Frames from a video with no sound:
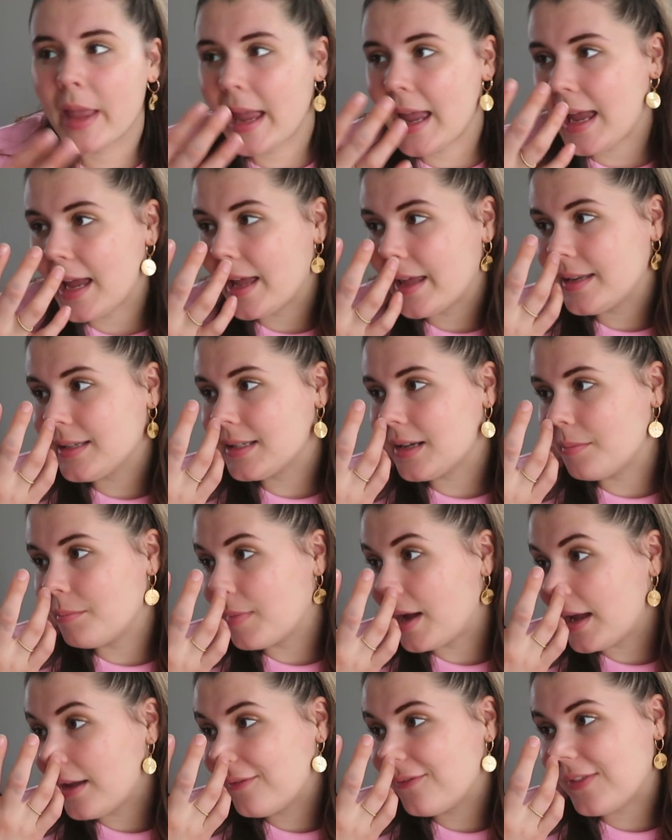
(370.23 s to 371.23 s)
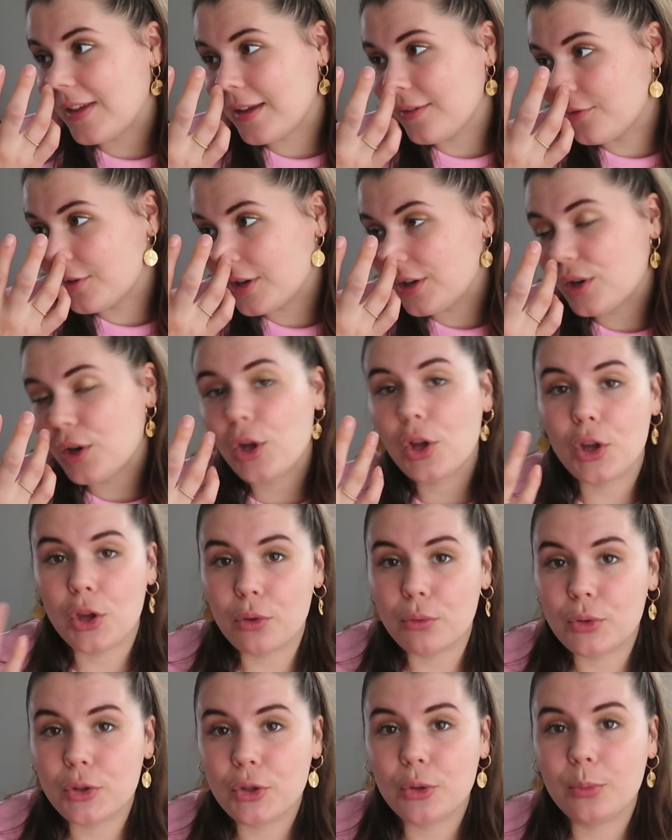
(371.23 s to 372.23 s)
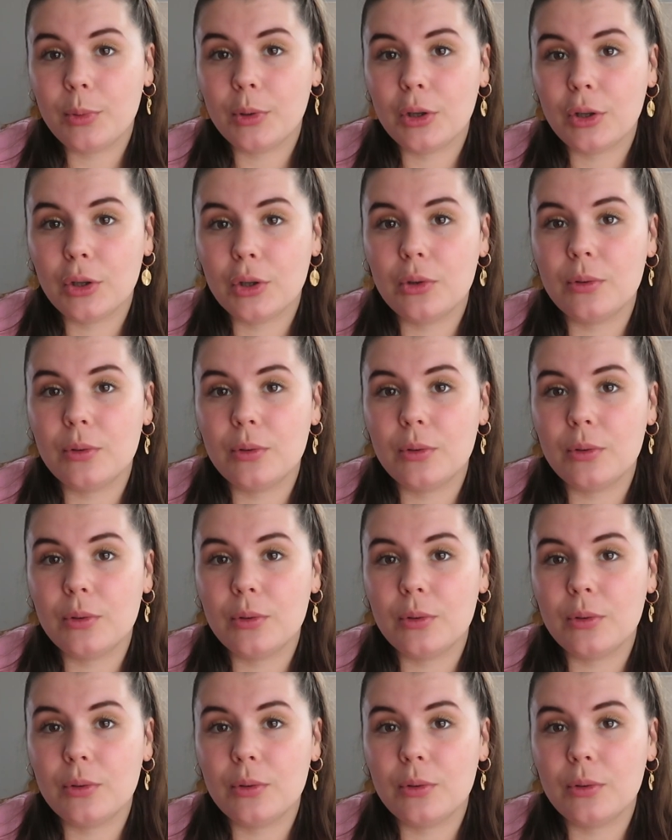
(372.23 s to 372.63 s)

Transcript: And my favorite YouTuber,